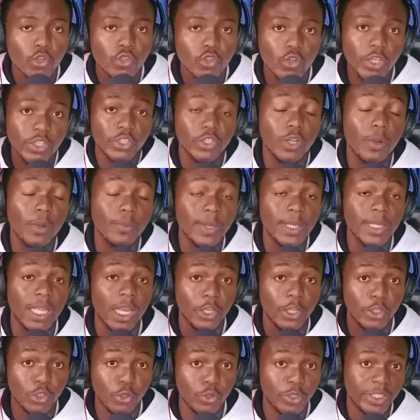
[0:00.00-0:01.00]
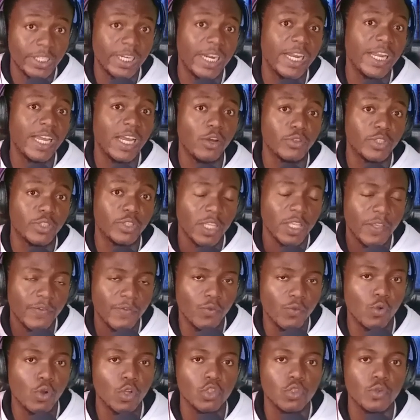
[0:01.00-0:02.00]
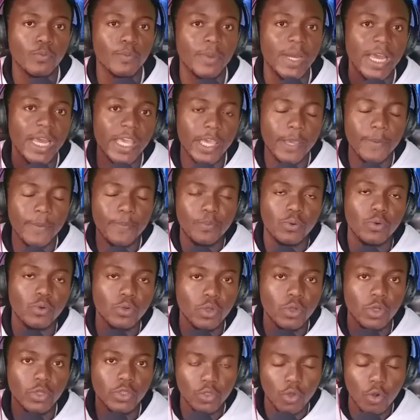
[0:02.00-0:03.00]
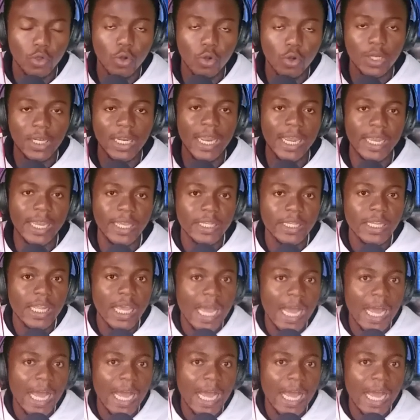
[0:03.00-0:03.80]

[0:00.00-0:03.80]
So it's something that you should try out if you want to buy a product online